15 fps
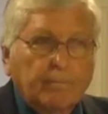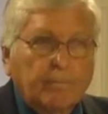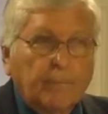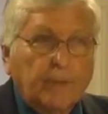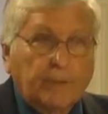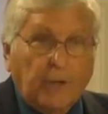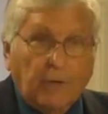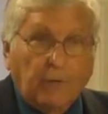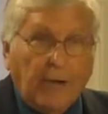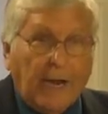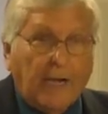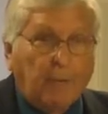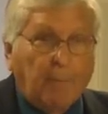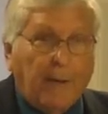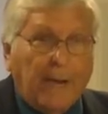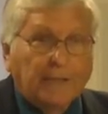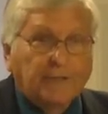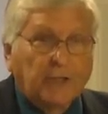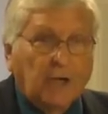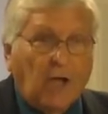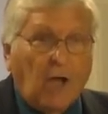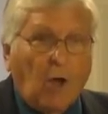But they're trying to pass
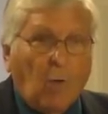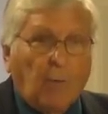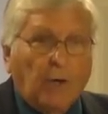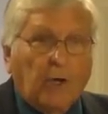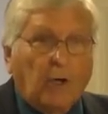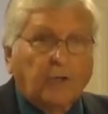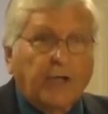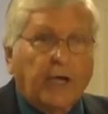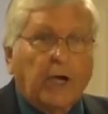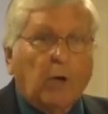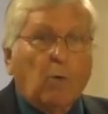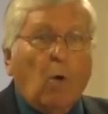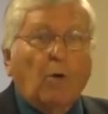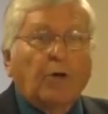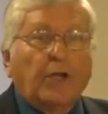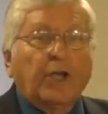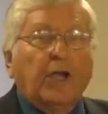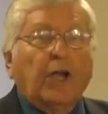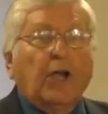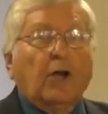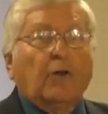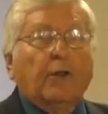a law because they don't want to
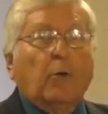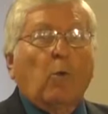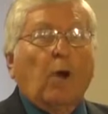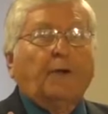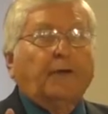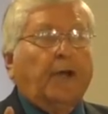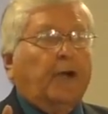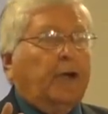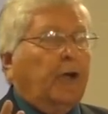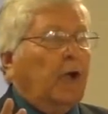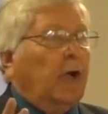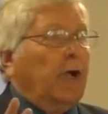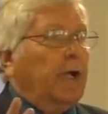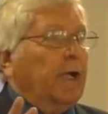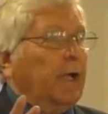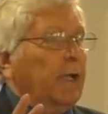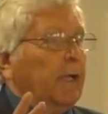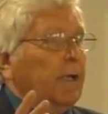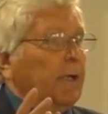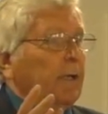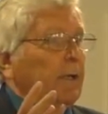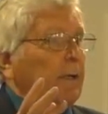hear that what they're doing
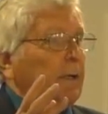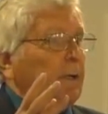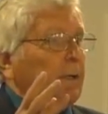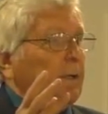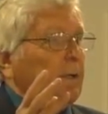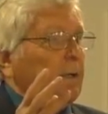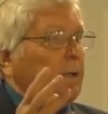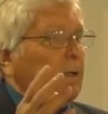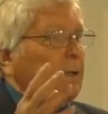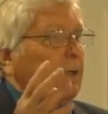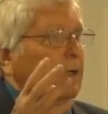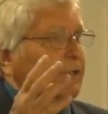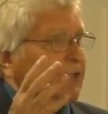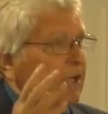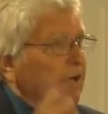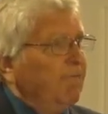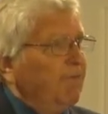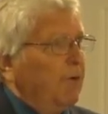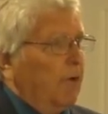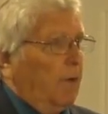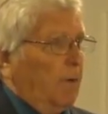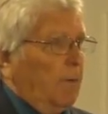is
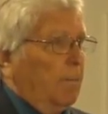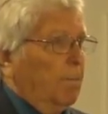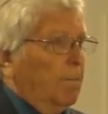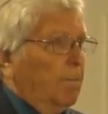sinful.